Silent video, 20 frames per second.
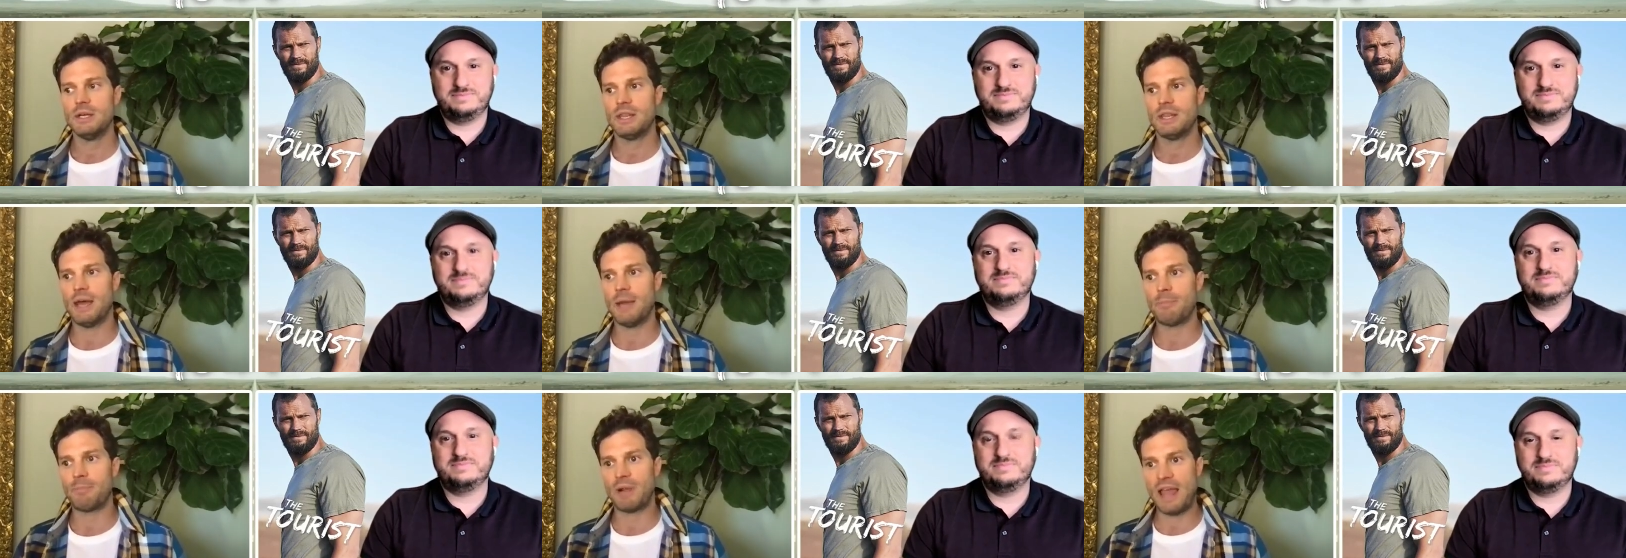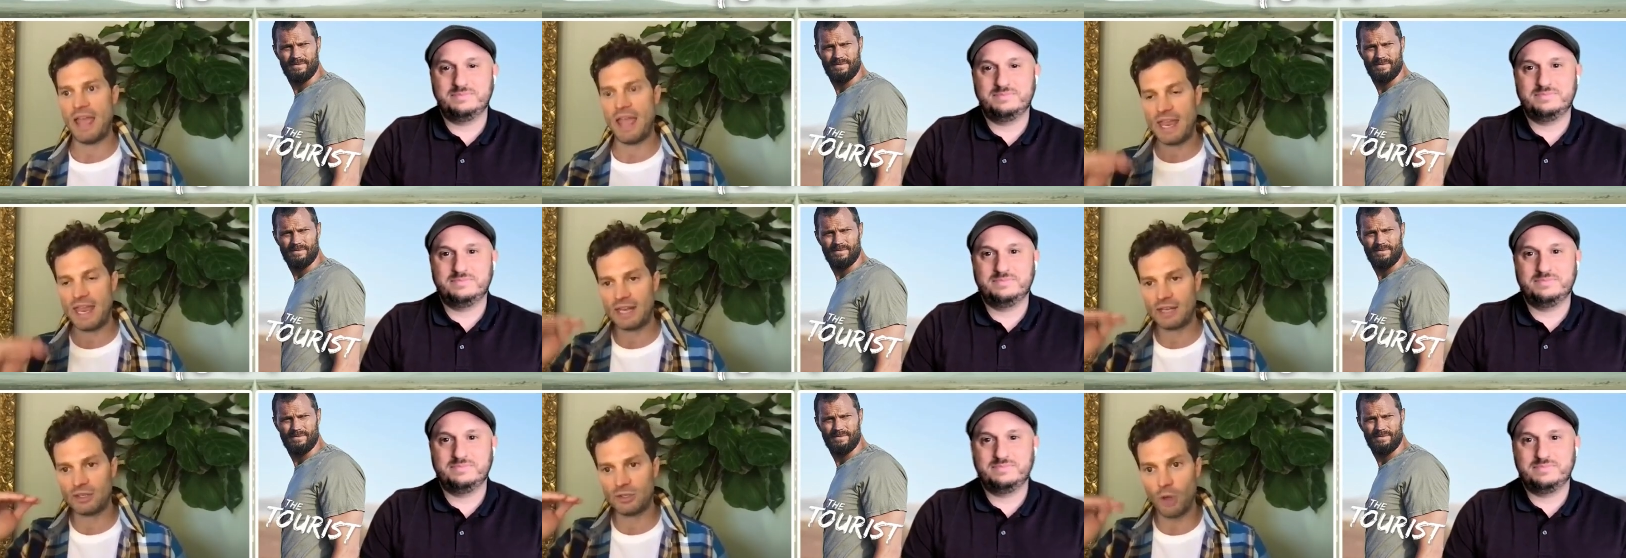Speaker 1: that
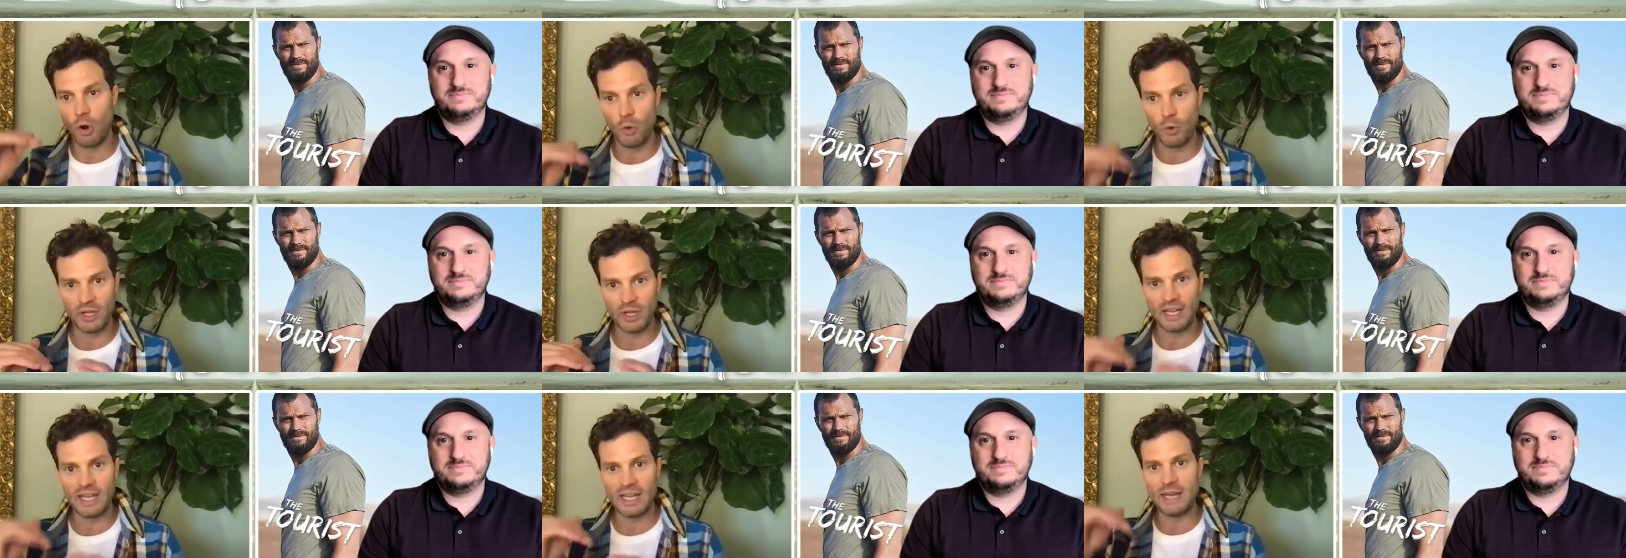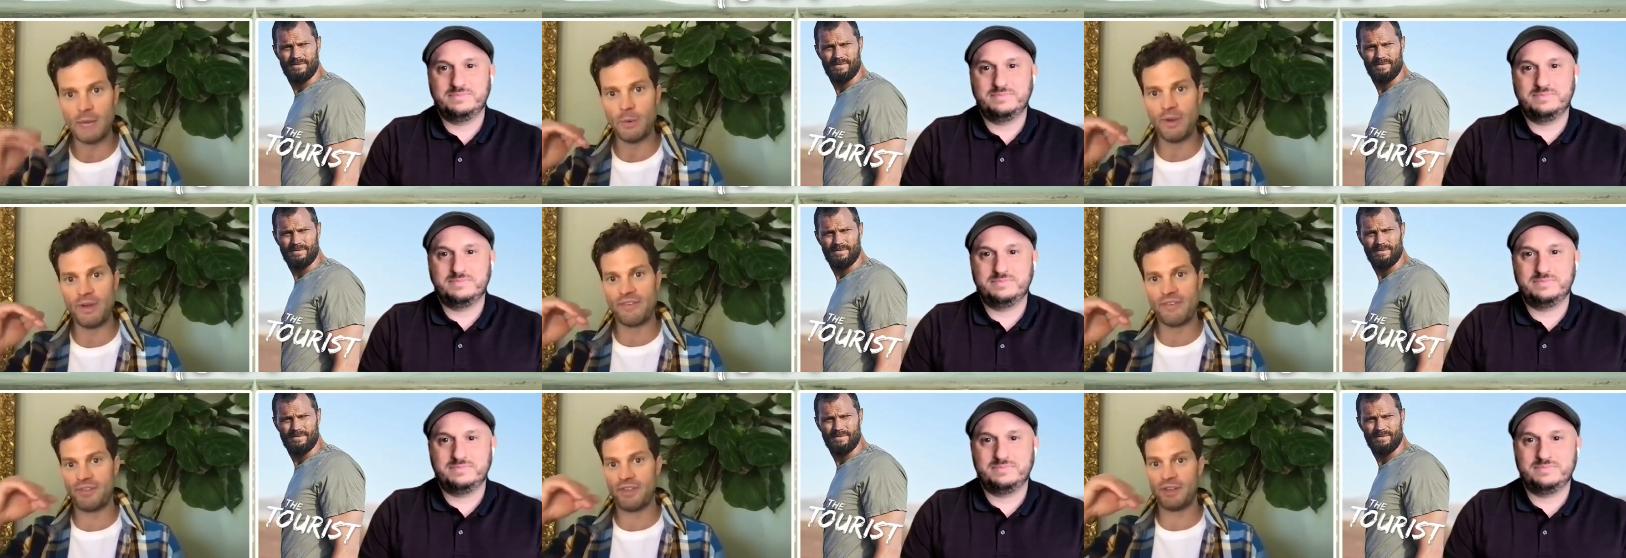playing
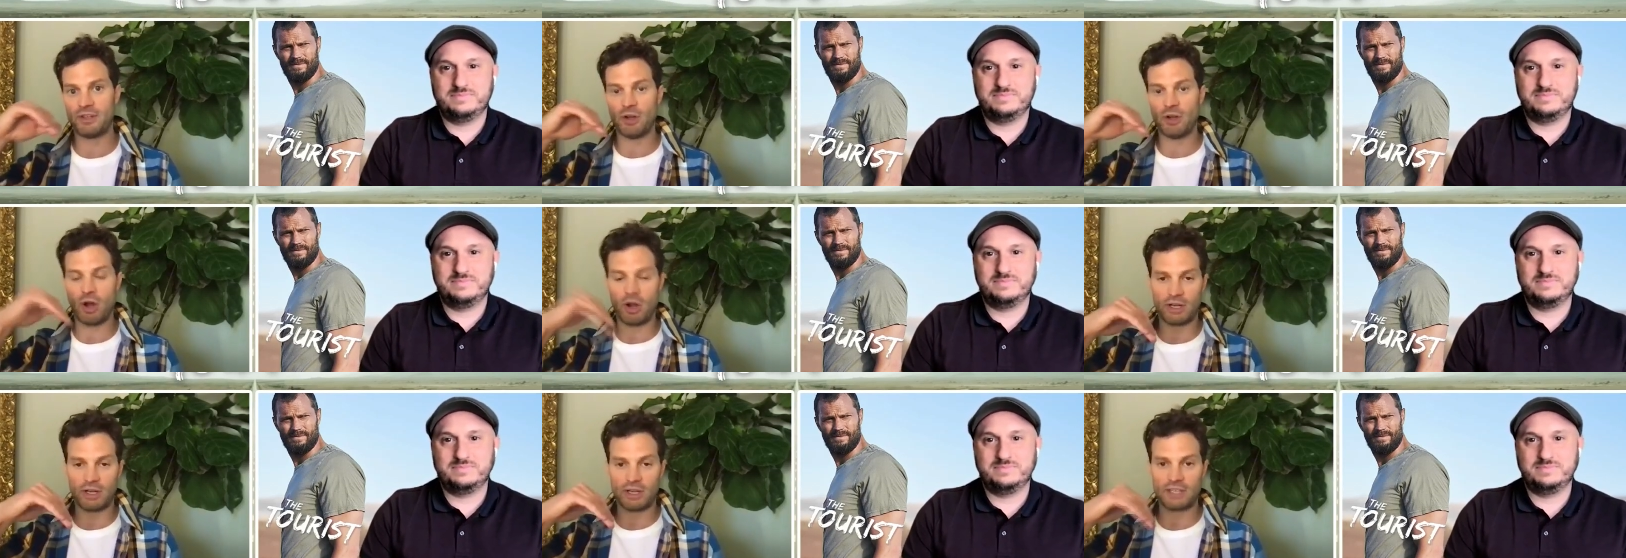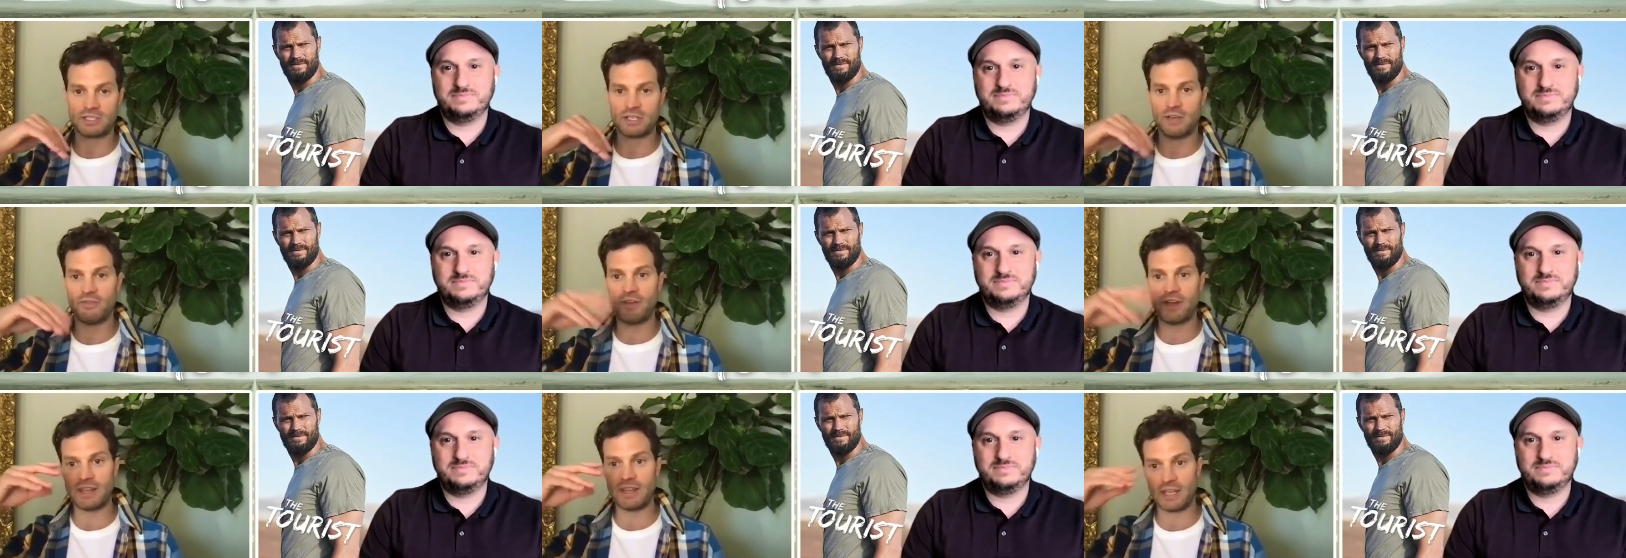tonally with the darkness
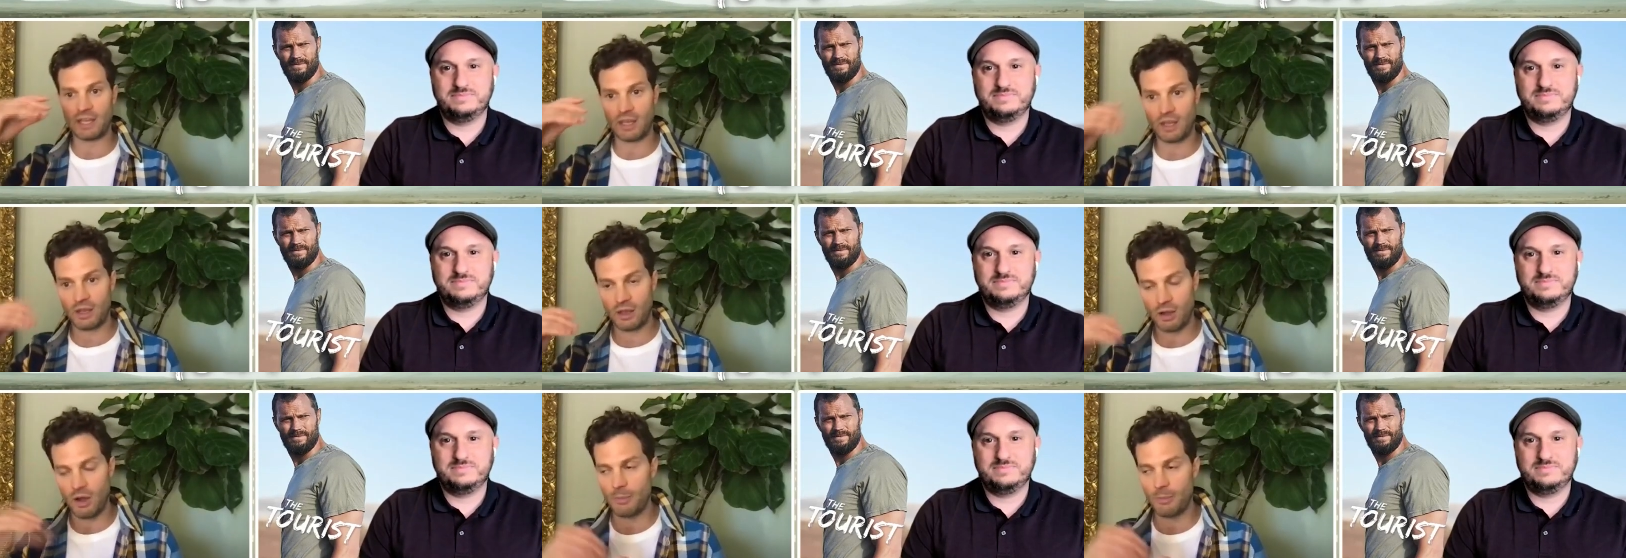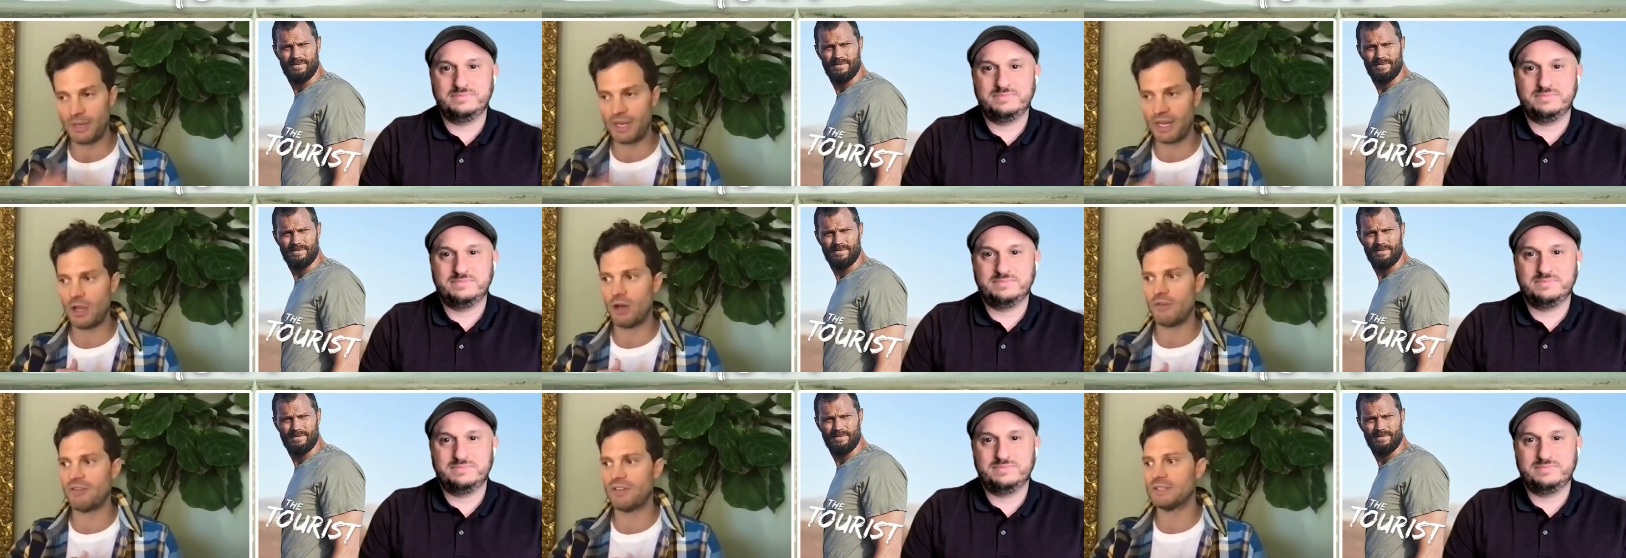of it and the
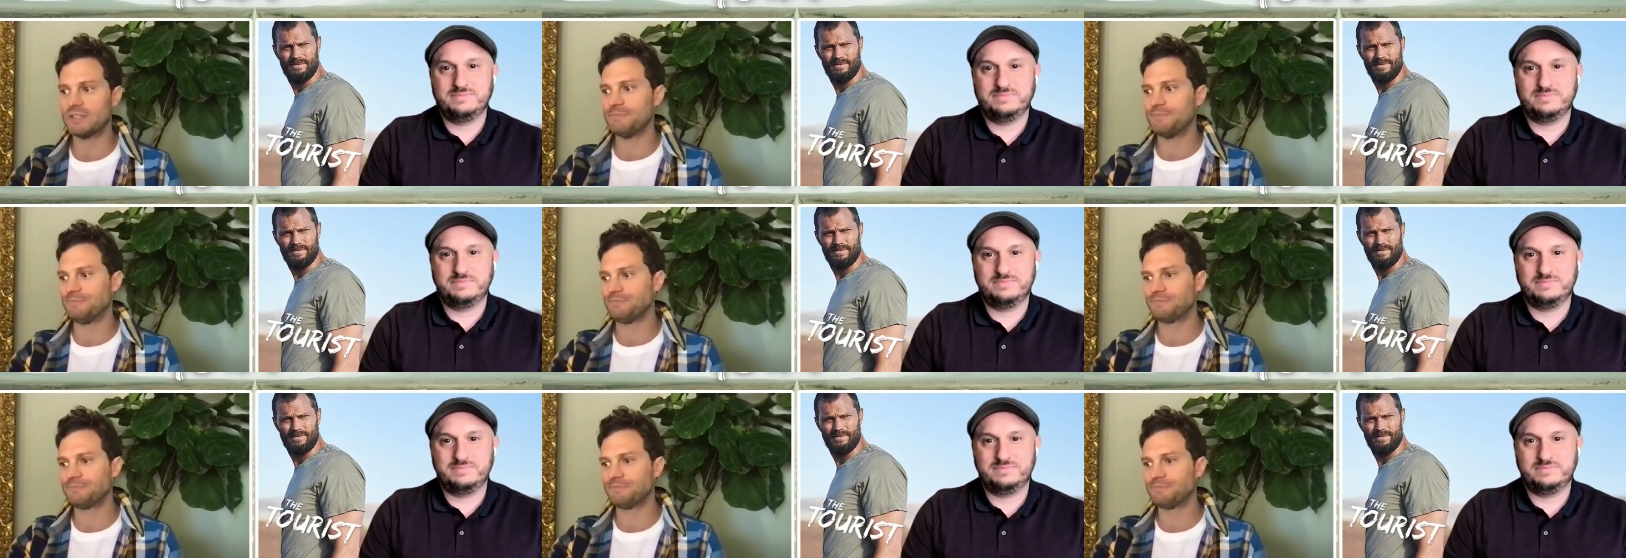comedy of it.